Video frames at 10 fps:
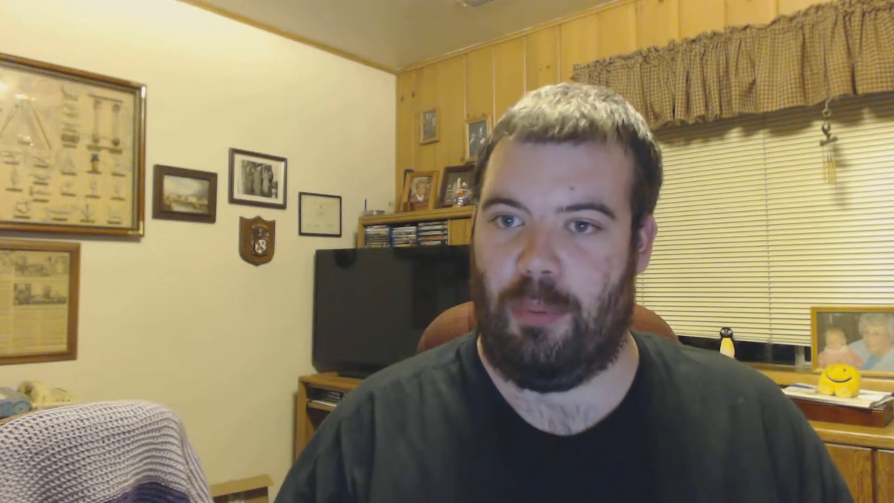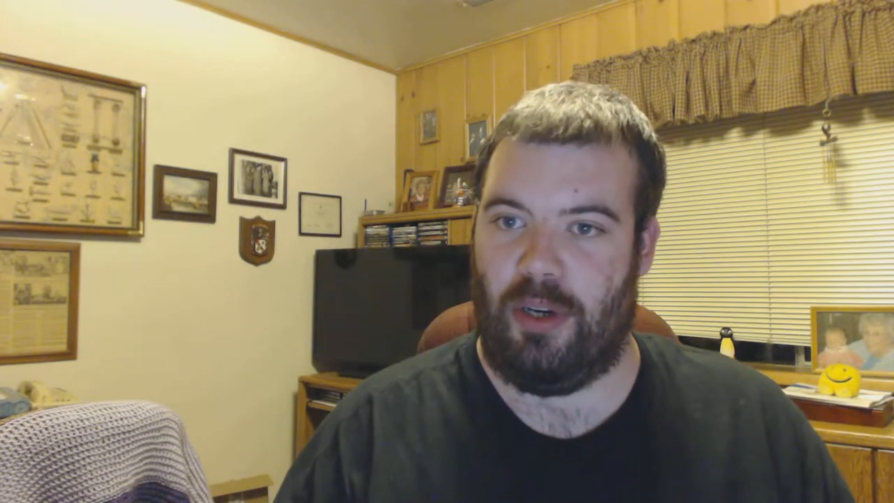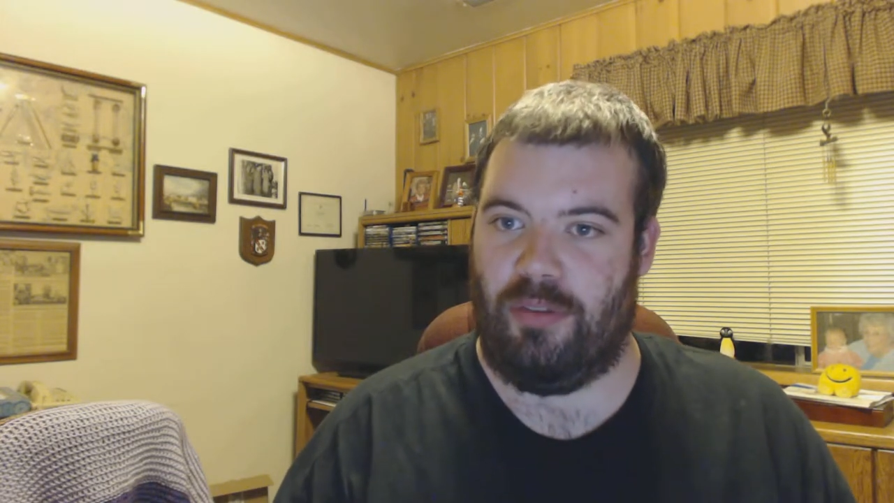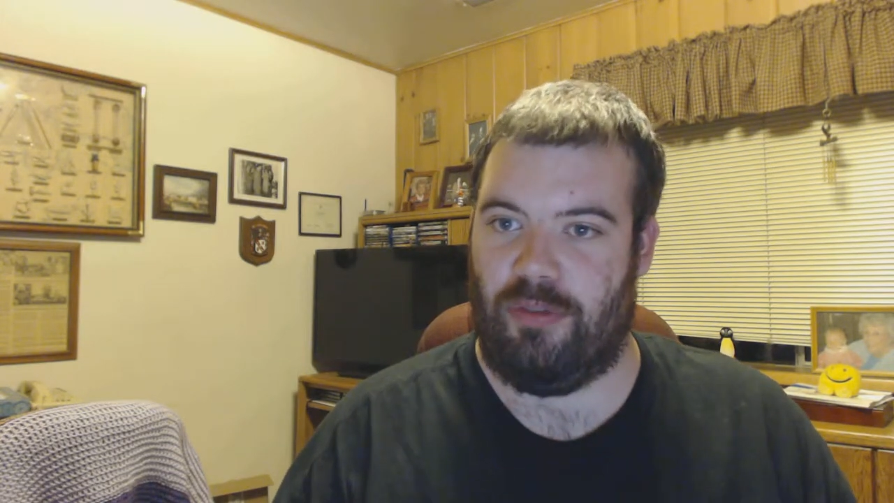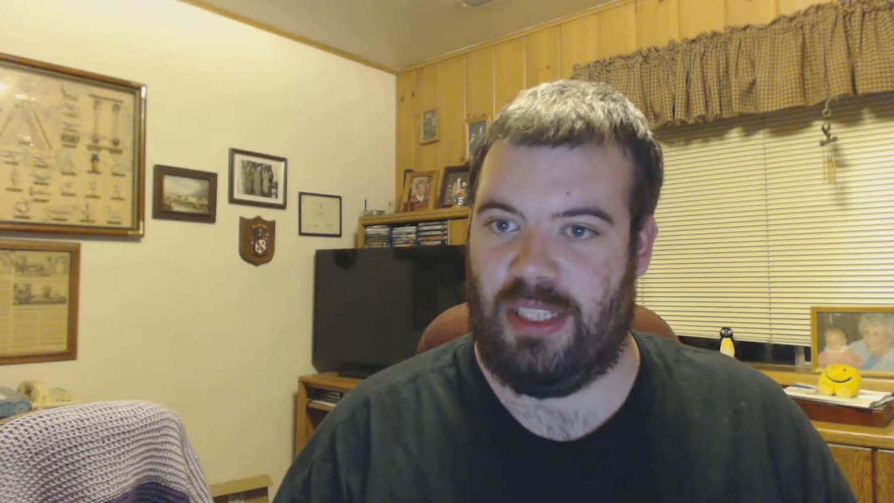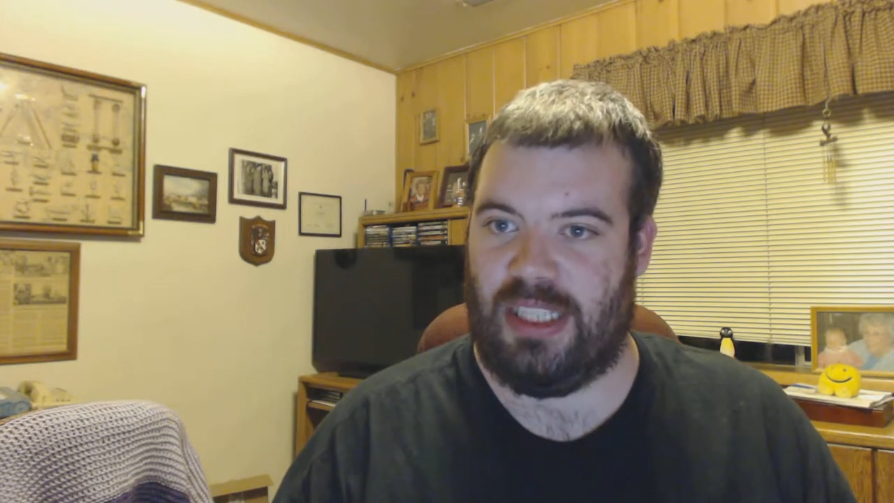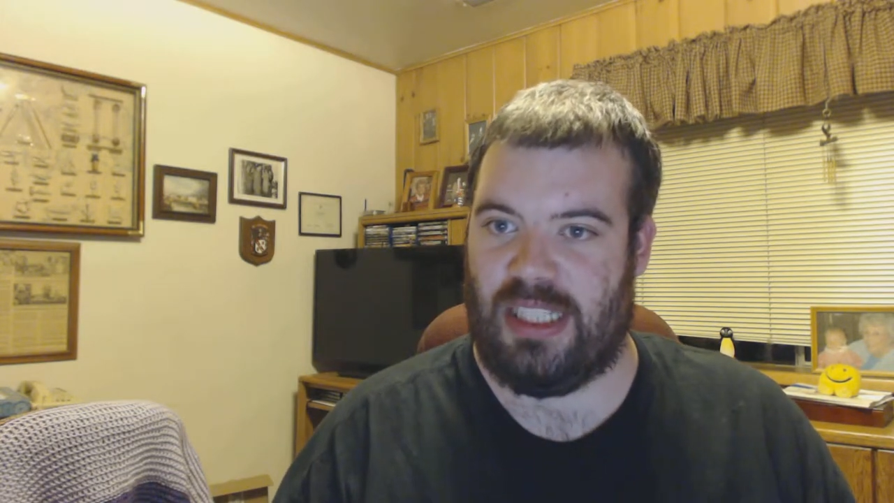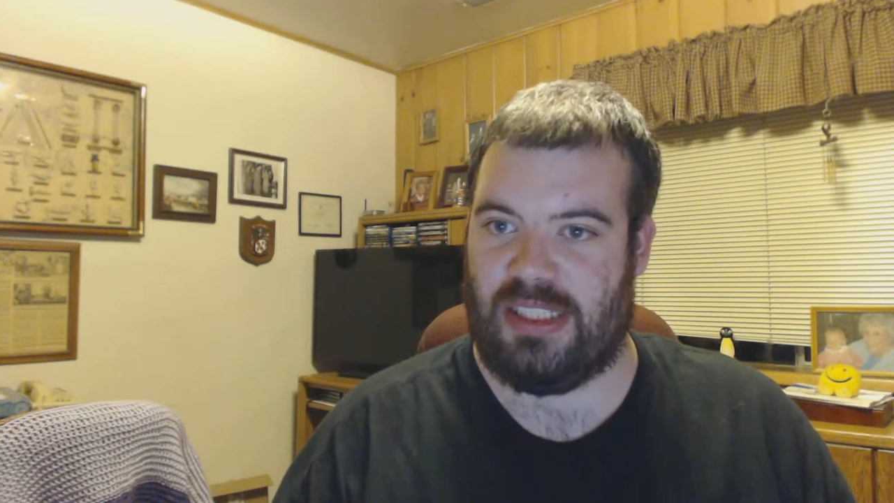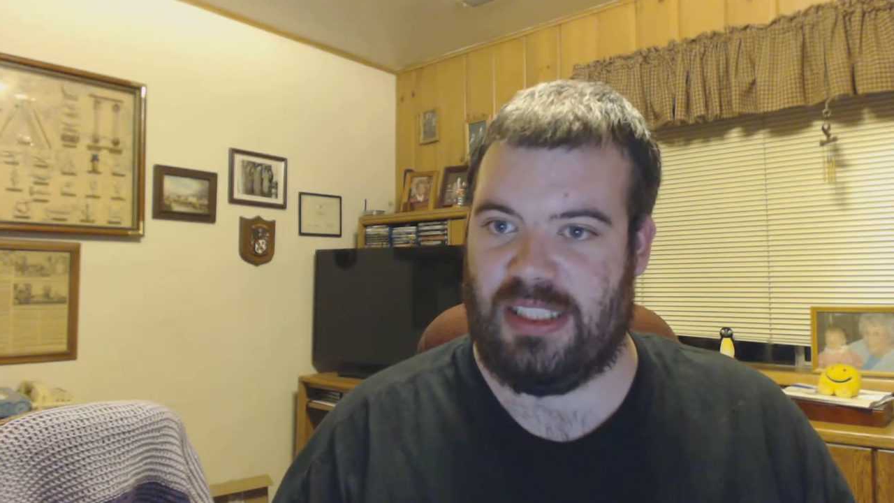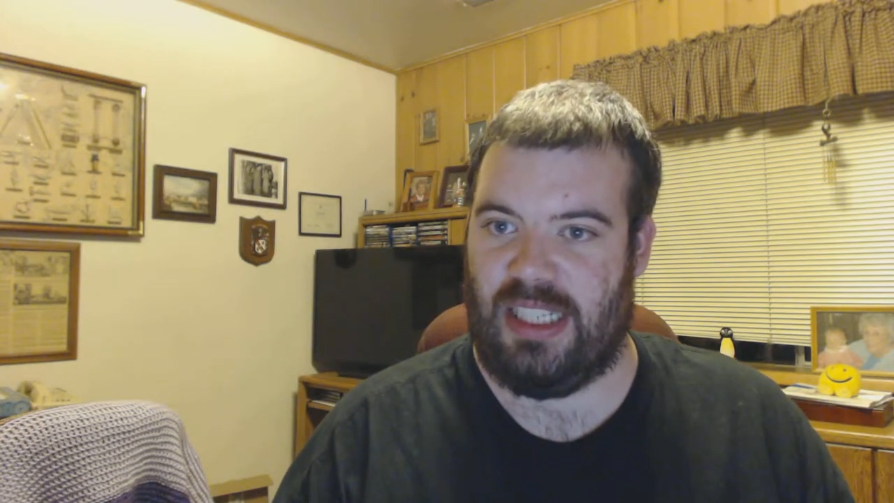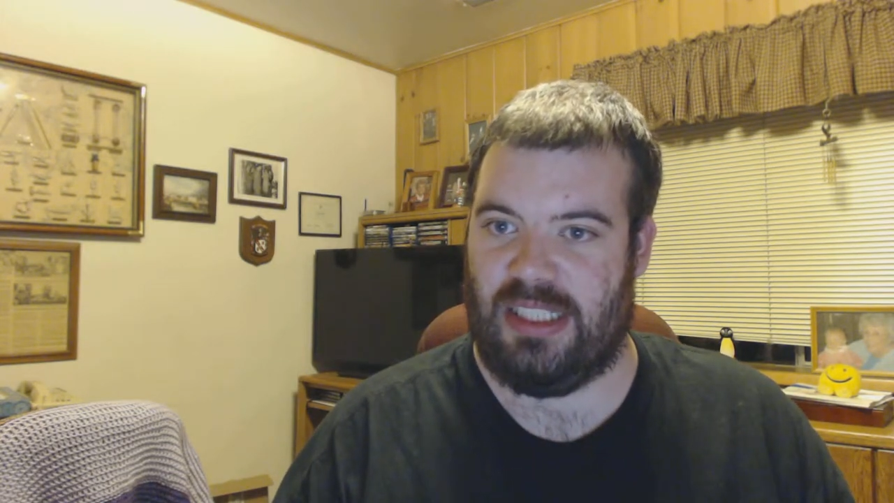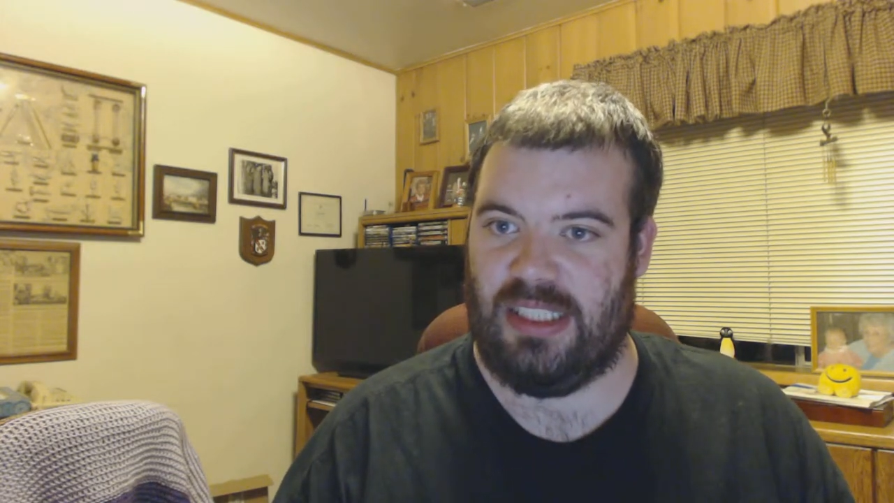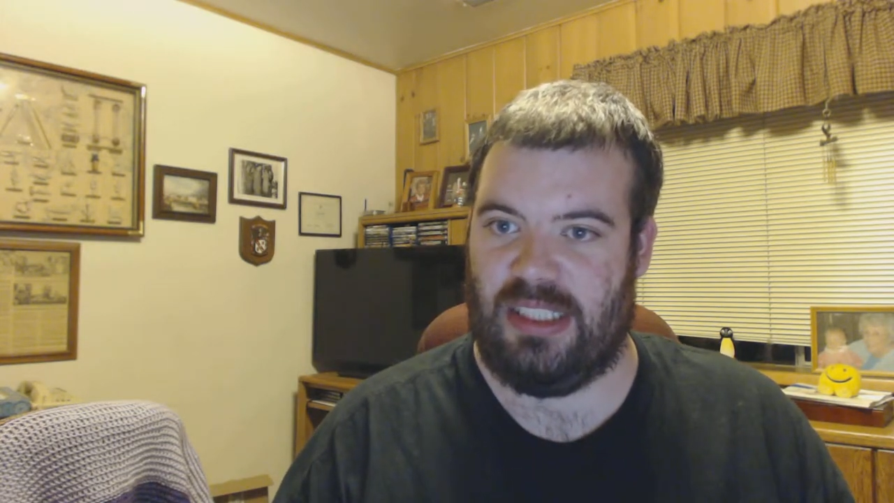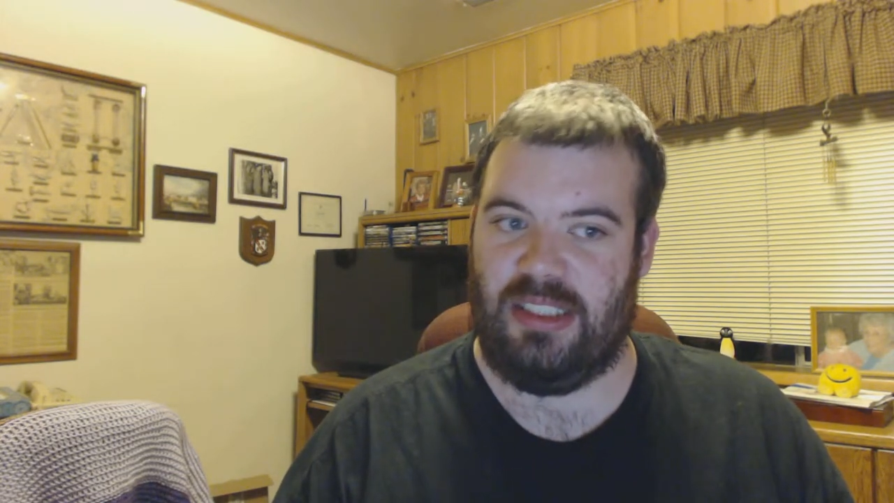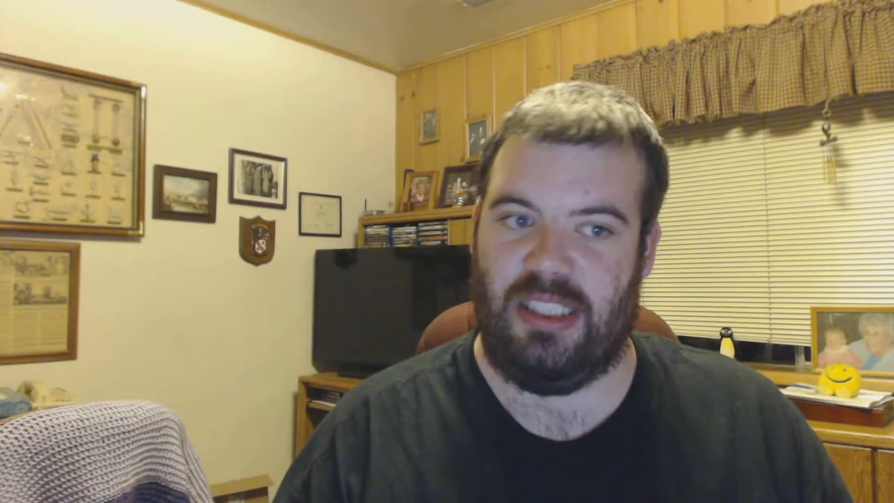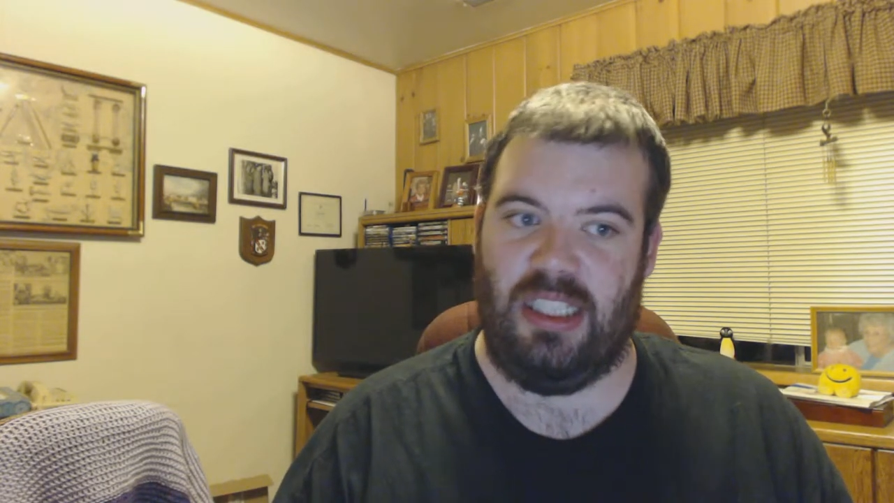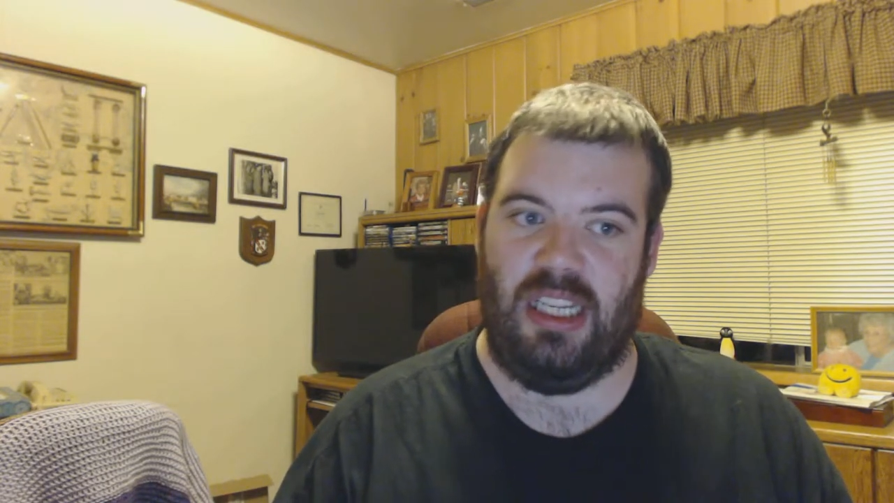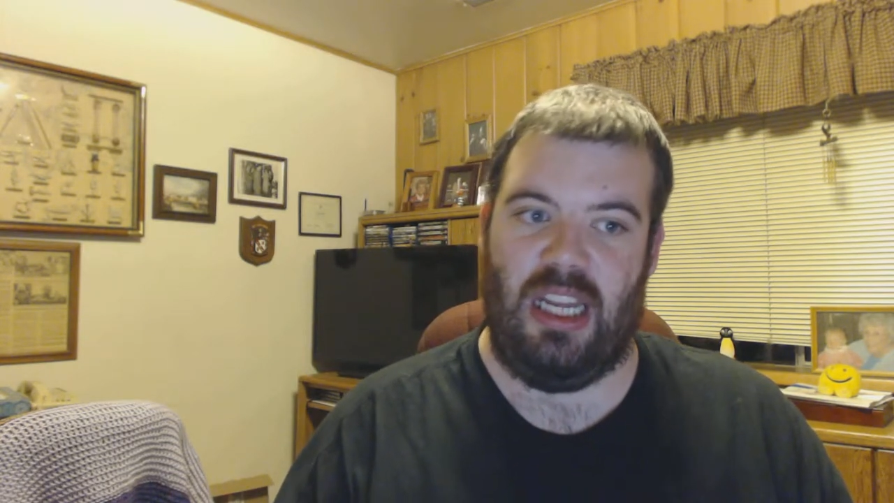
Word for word: boyfriend gets taken,